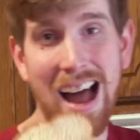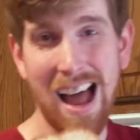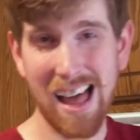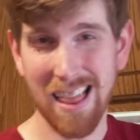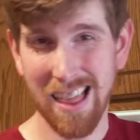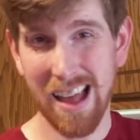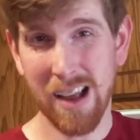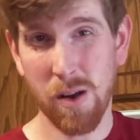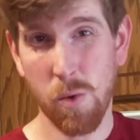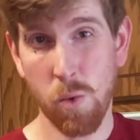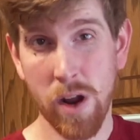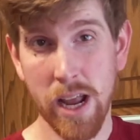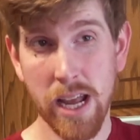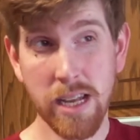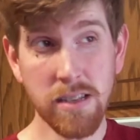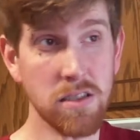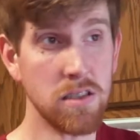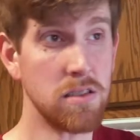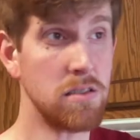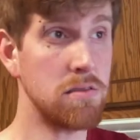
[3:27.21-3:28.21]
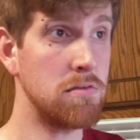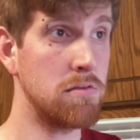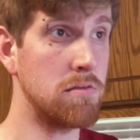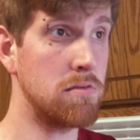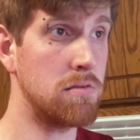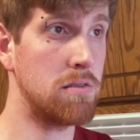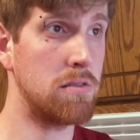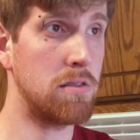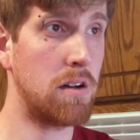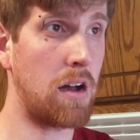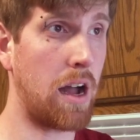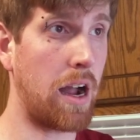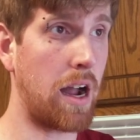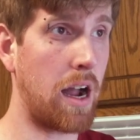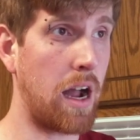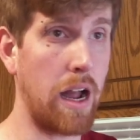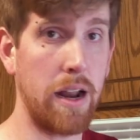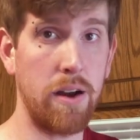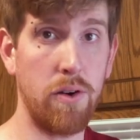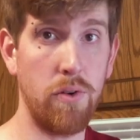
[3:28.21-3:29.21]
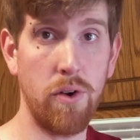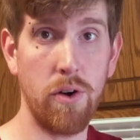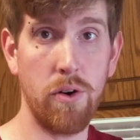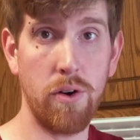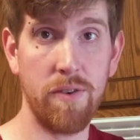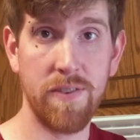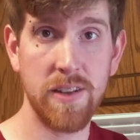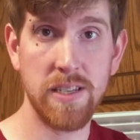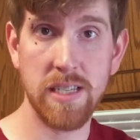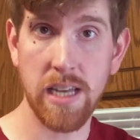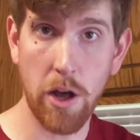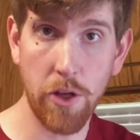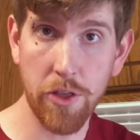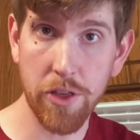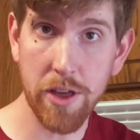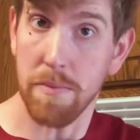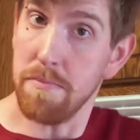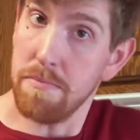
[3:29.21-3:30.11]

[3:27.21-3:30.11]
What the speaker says: I like wheat. I don't know if it's healthy,